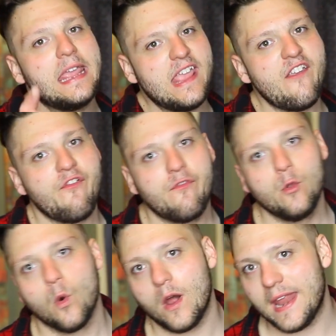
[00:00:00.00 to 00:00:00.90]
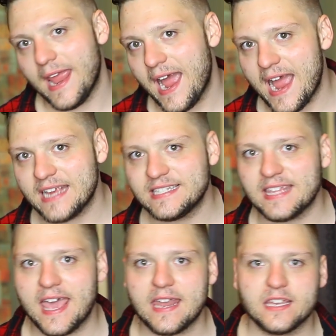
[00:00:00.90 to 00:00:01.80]
if you want a high
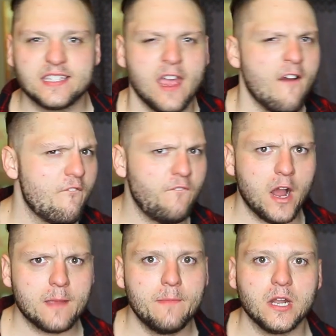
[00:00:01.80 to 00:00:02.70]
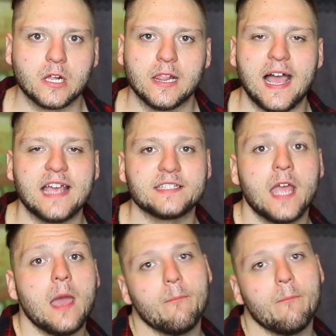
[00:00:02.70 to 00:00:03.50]
status, fuck middle class,